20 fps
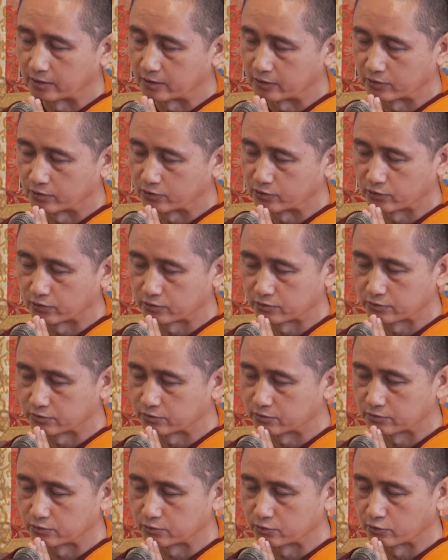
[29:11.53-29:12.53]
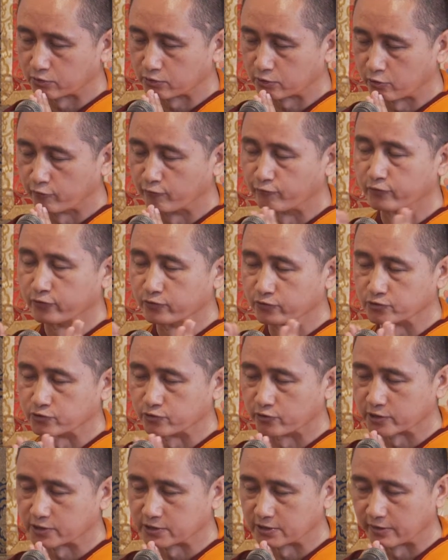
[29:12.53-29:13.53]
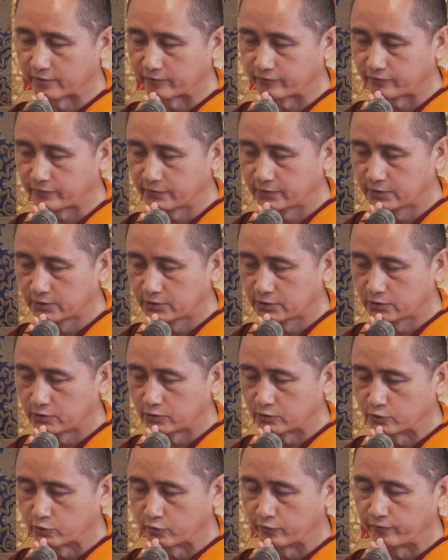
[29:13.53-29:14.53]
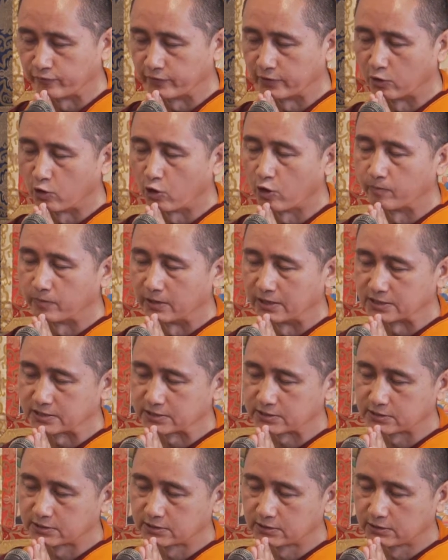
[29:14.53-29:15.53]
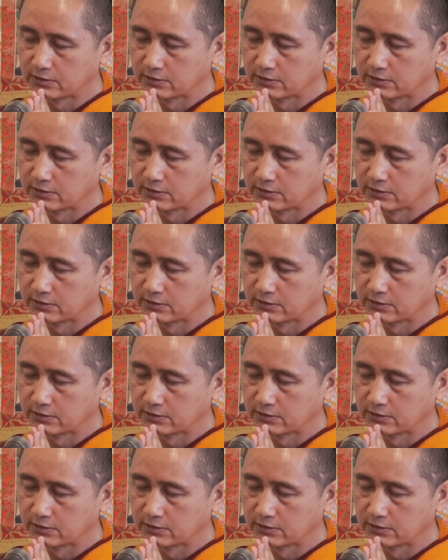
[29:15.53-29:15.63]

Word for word: You know, don't don't confuse yourself. Don't feel hopeless.